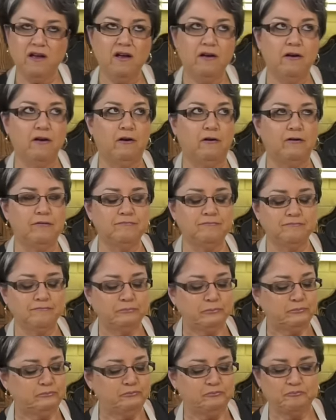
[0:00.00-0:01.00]
Oh,
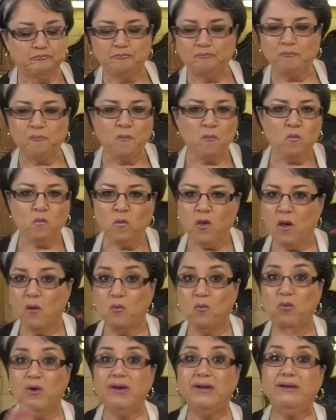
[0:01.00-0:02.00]

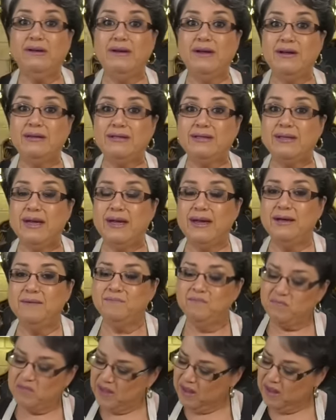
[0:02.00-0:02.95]
what can I say?